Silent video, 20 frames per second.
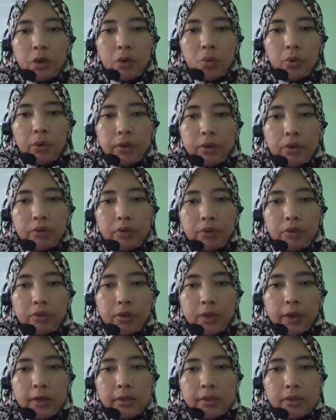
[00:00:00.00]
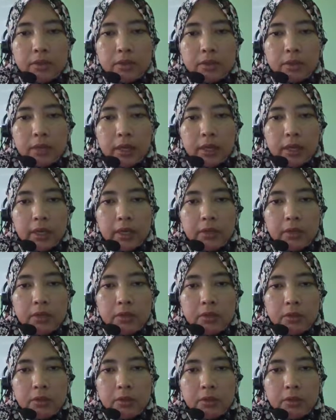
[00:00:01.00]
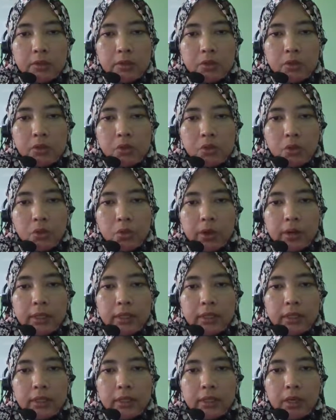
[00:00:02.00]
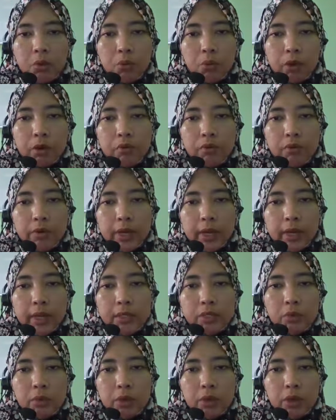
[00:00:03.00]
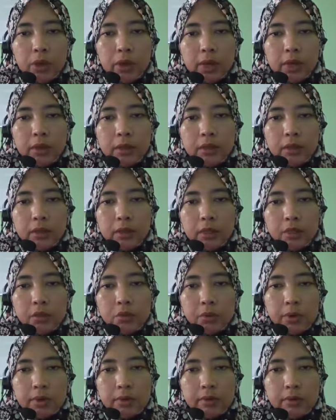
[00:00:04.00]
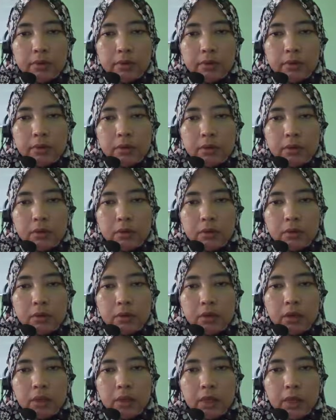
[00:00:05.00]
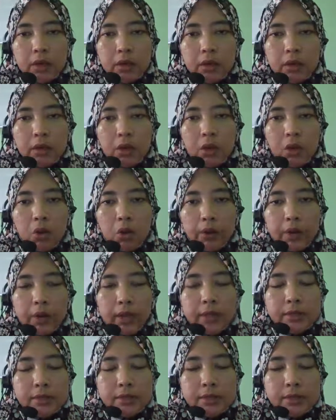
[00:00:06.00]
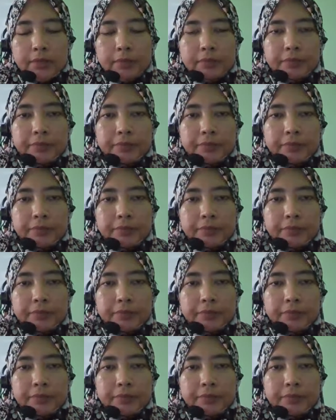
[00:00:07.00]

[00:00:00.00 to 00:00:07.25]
1 over x. Okay. So 1 integrate 1 over x, we get this one. Okay, ln x.